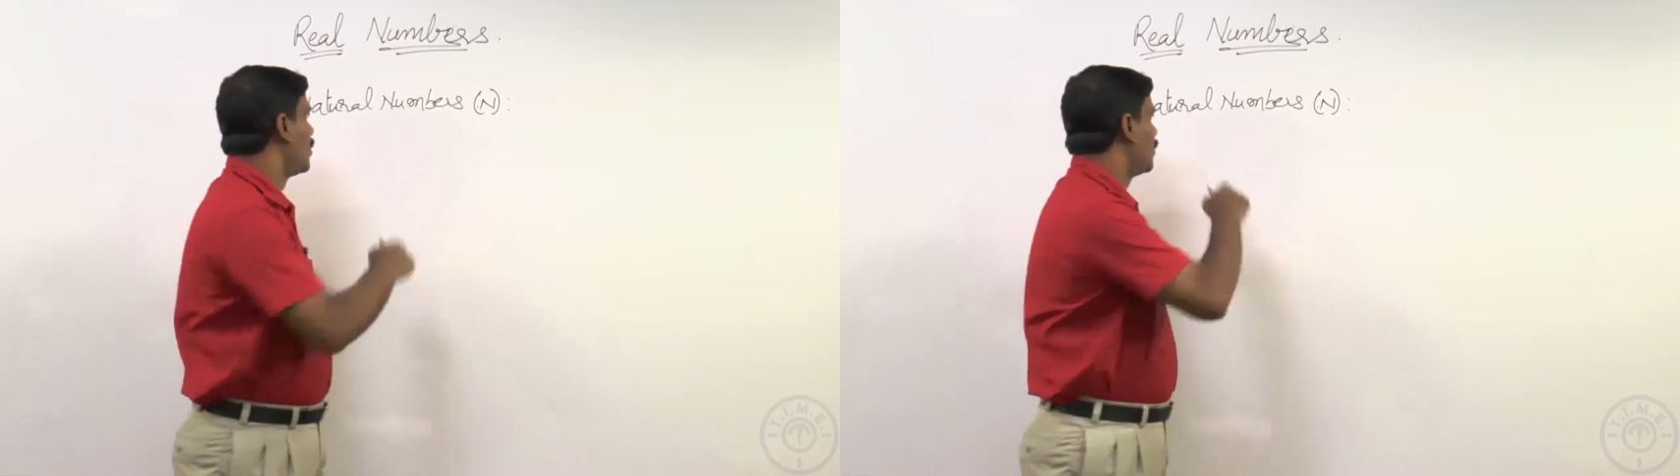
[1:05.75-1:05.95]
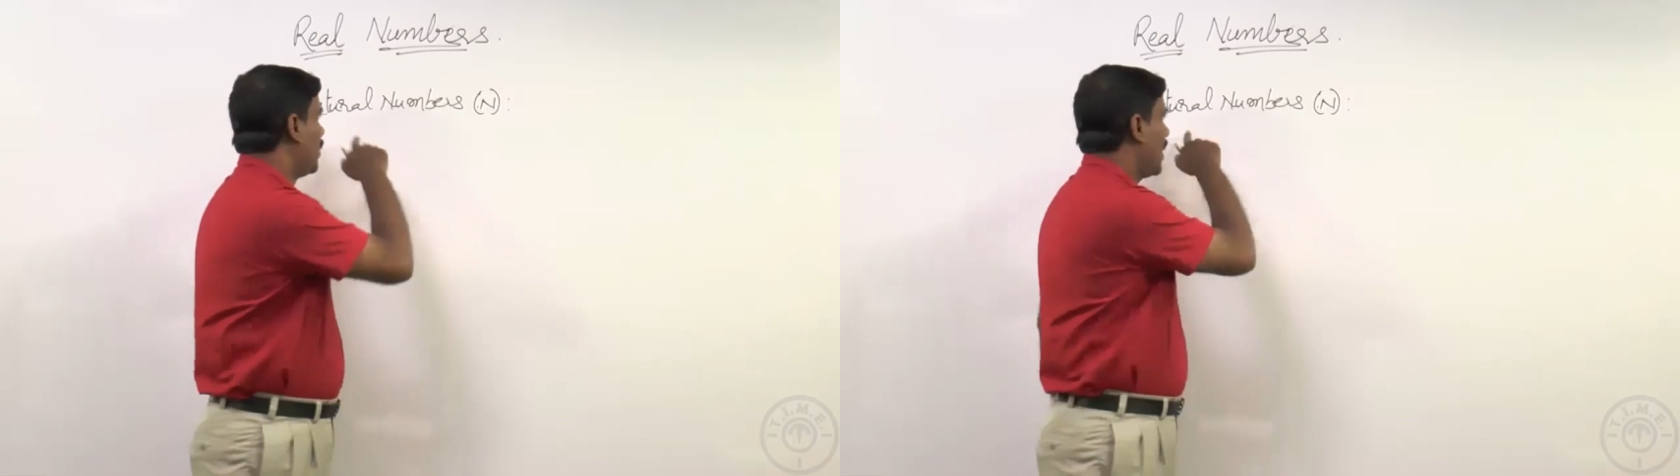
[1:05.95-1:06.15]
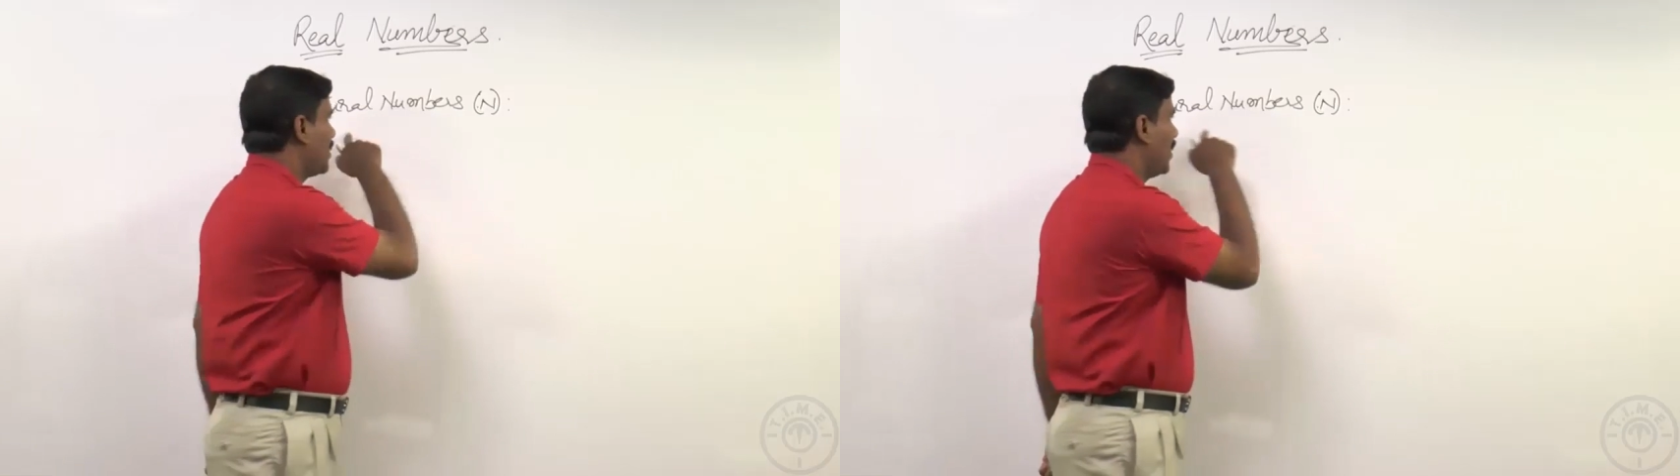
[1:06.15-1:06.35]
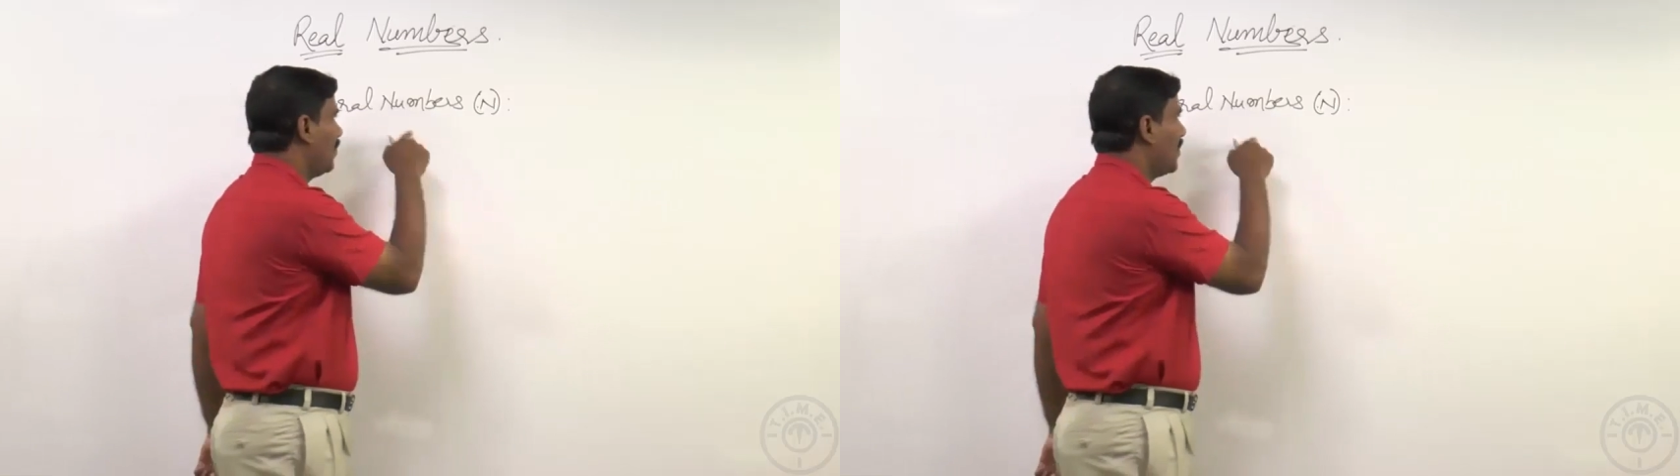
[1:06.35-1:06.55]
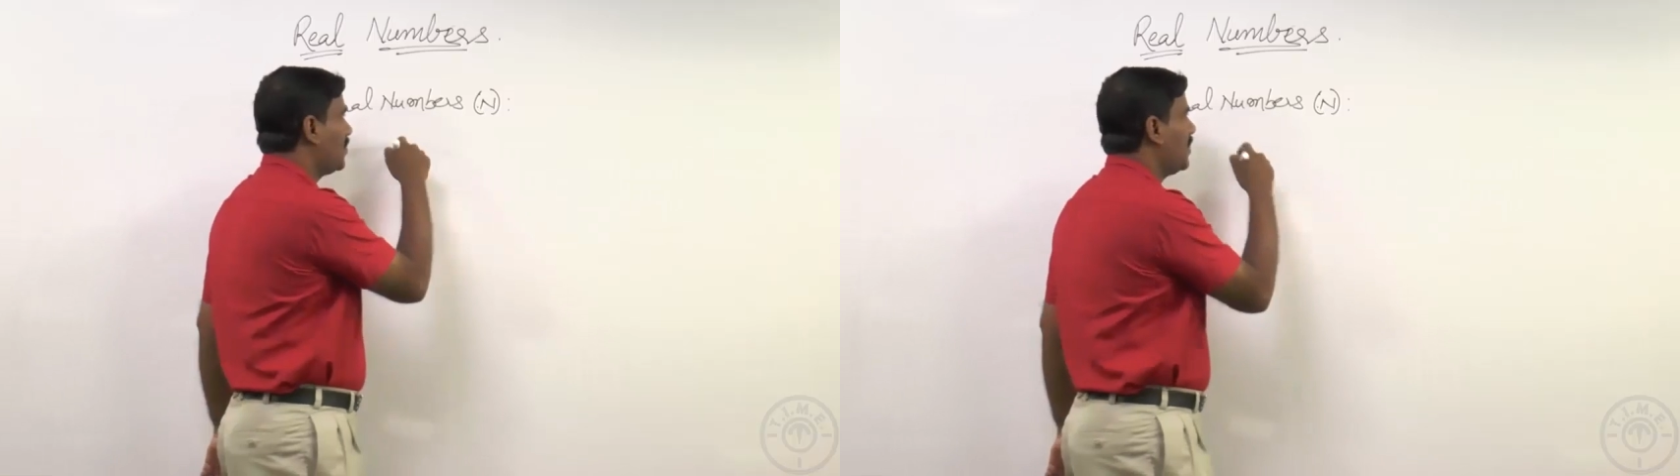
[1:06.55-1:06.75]
So natural
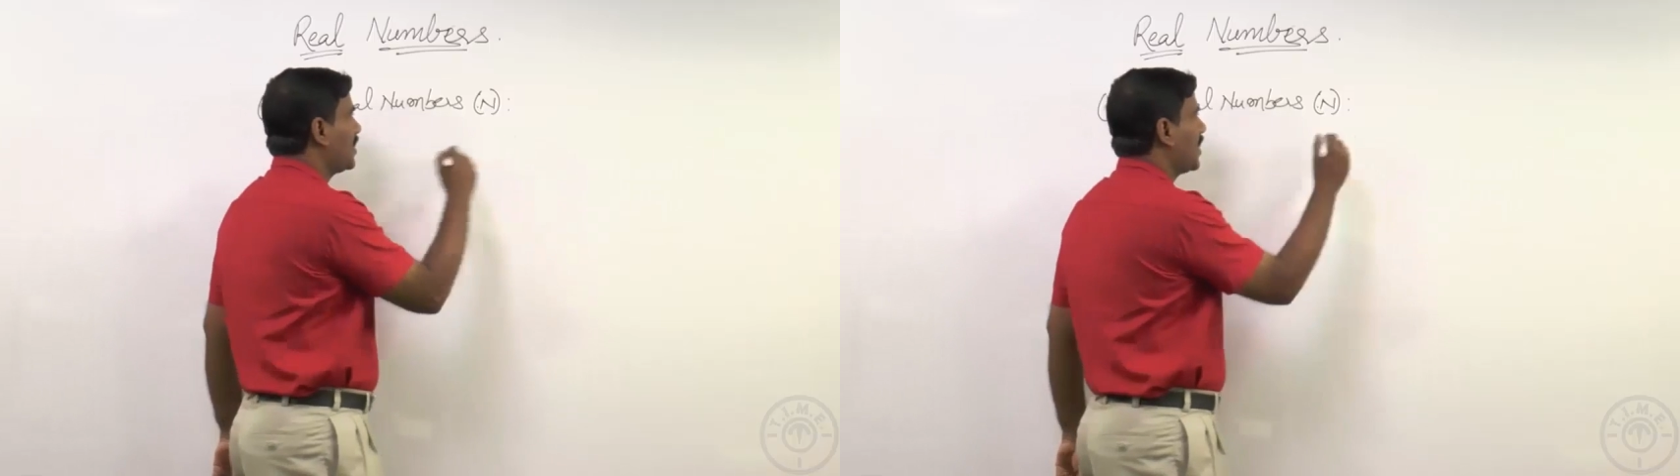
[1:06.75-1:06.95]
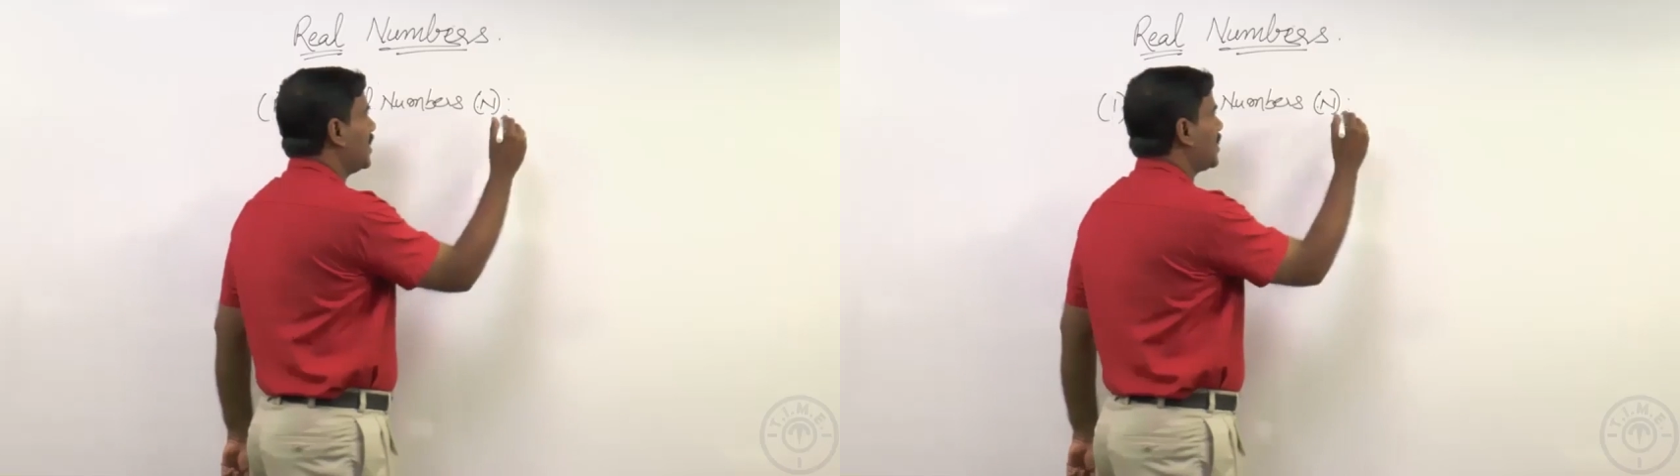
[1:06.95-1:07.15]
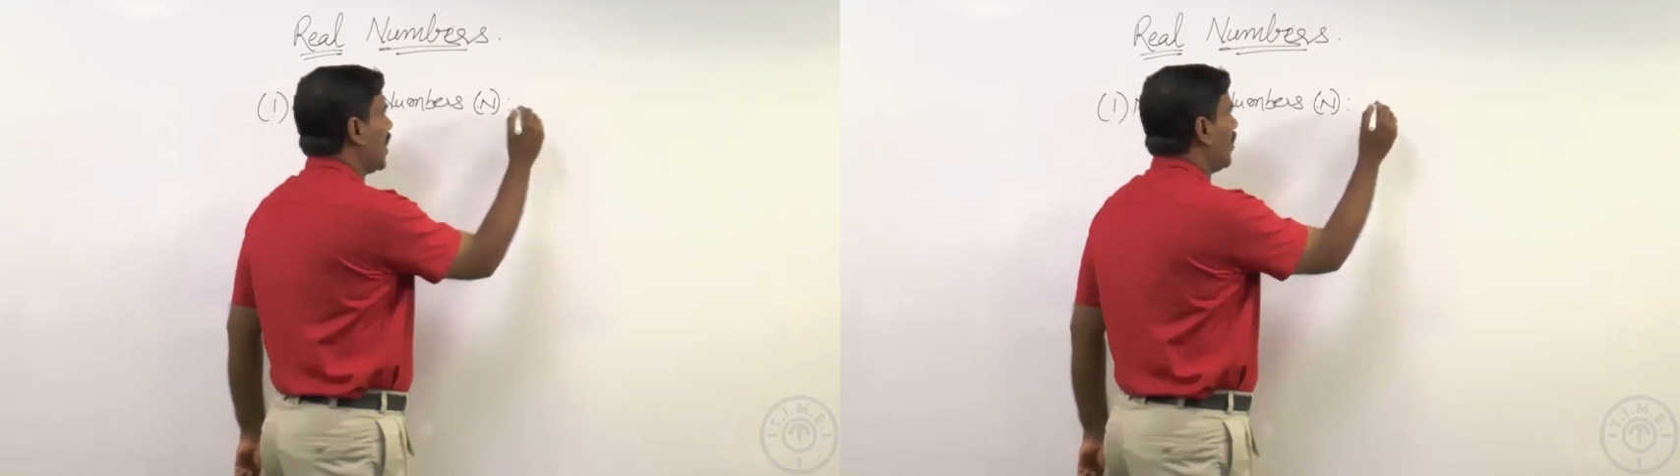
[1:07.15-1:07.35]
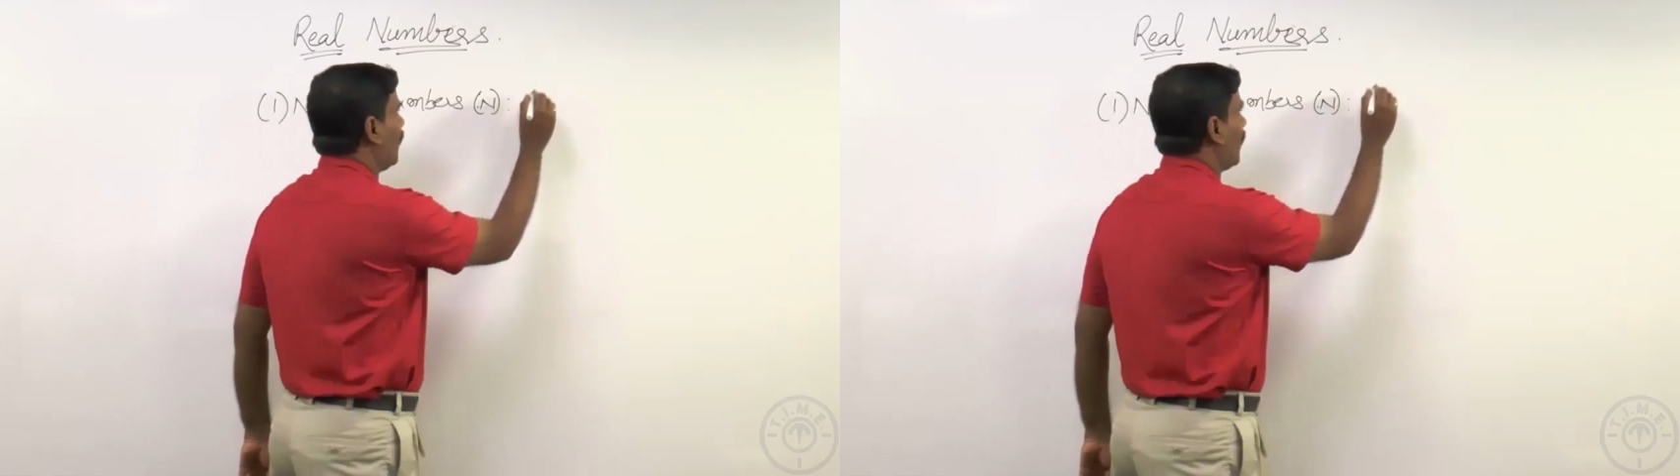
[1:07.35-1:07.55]
numbers basically start